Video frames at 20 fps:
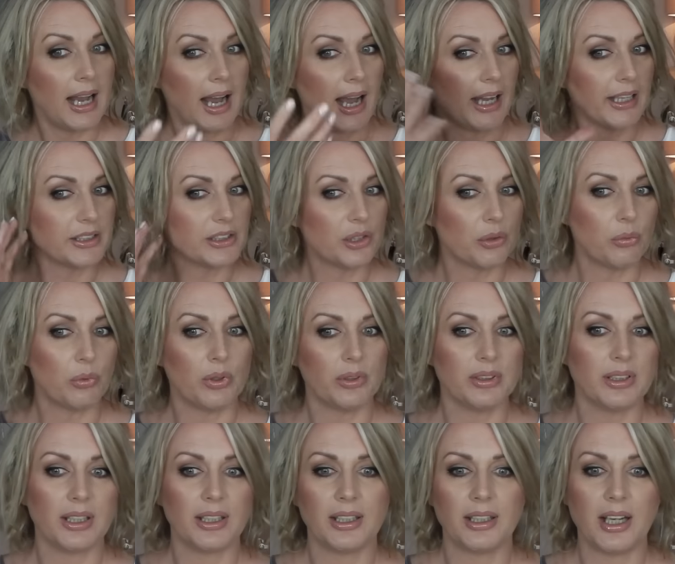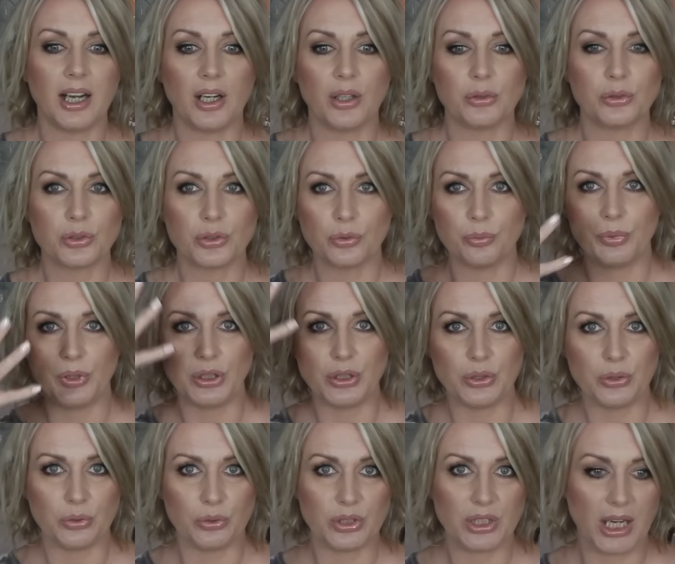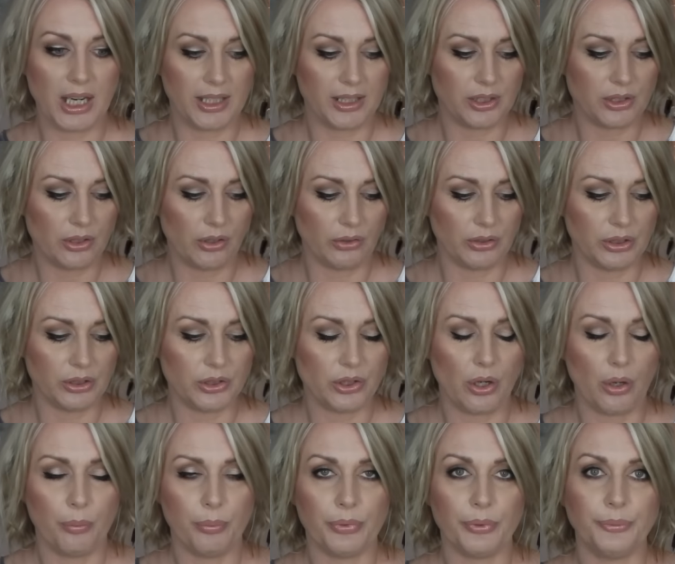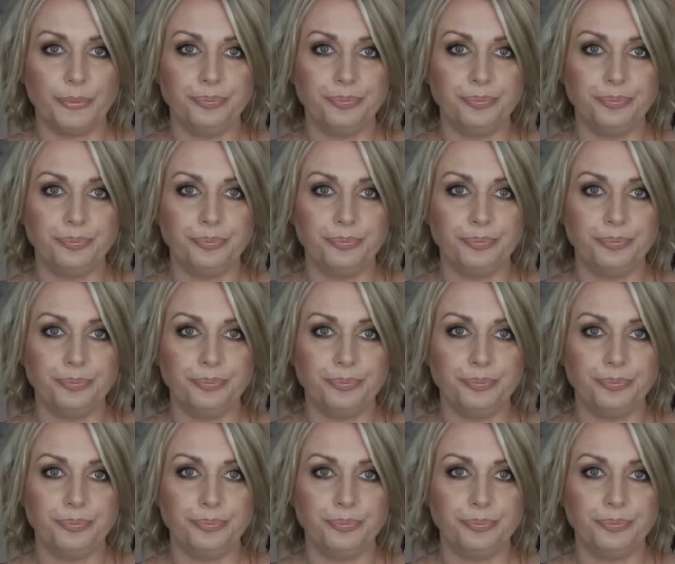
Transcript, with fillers: I don't want the curls to be too tight on top